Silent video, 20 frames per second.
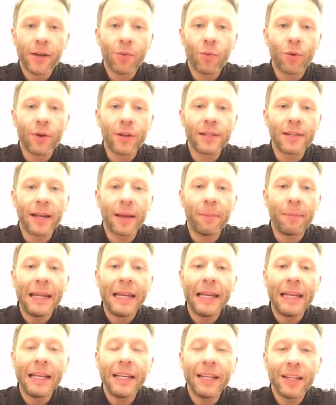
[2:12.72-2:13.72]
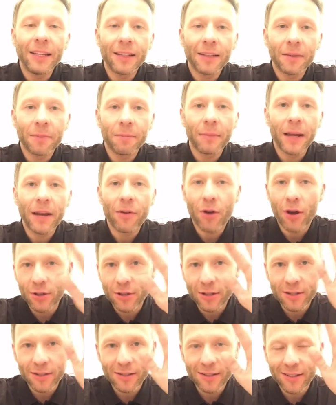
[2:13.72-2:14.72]
What does that mean?
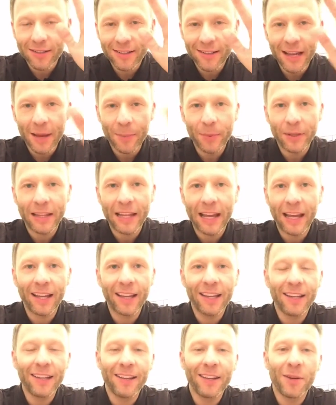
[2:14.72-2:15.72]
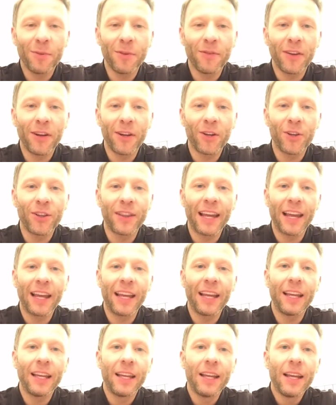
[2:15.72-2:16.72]
Mayrose, happy day. Hope you've had a good
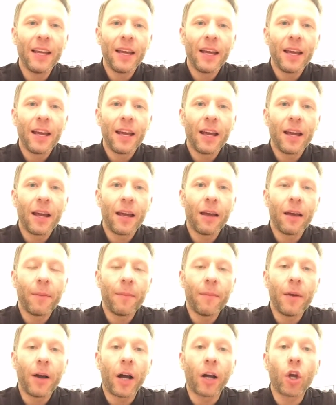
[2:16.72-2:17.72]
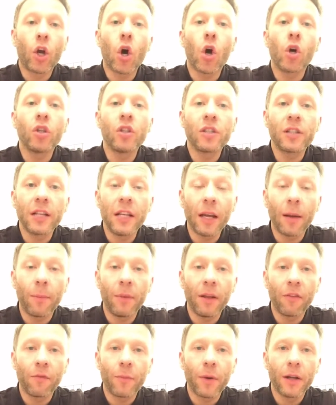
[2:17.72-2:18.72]
day. I constantly
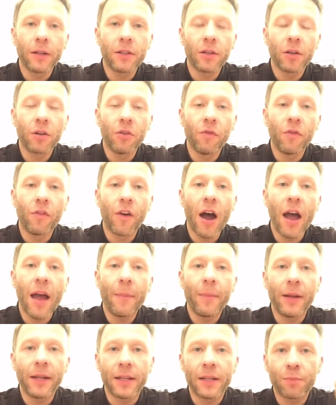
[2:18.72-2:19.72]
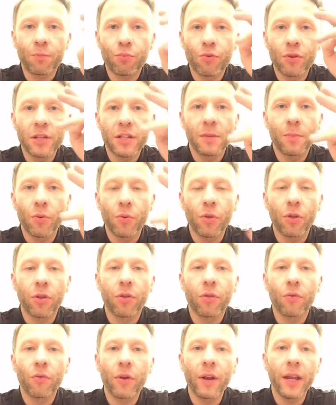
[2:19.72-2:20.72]
uplift my internal vibe. It's principle
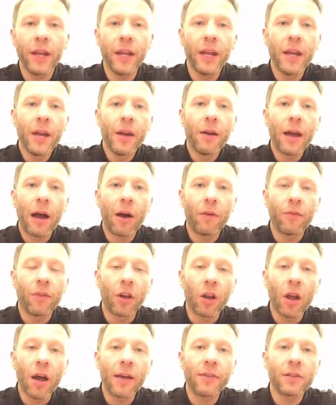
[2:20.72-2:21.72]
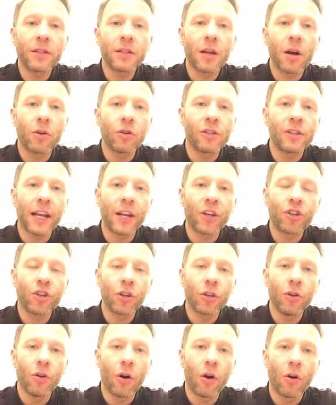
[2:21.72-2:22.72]
3 out of the lifestyle
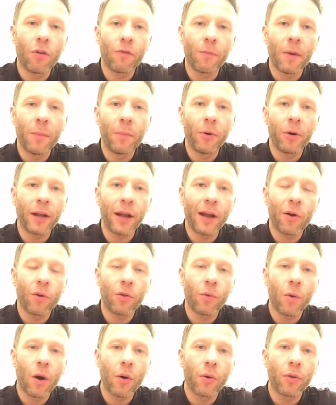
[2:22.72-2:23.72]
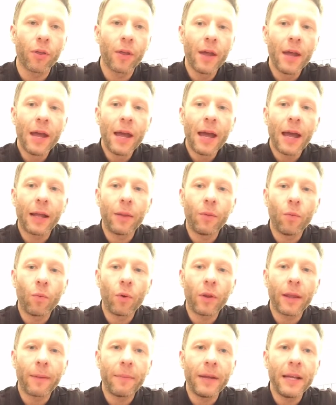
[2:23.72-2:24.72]
section of my book, Health, Wealth. And
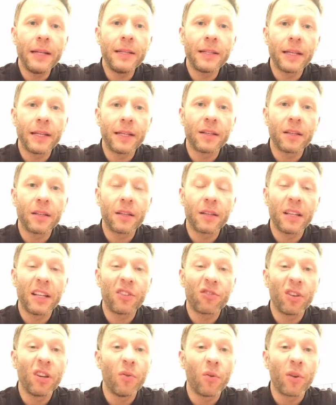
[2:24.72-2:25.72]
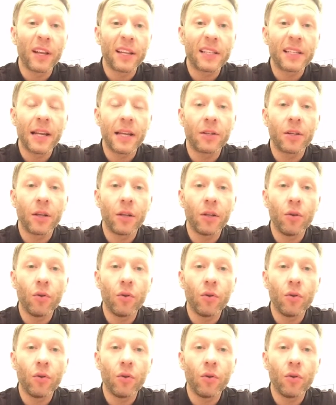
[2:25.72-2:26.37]
what that means is literally what it says.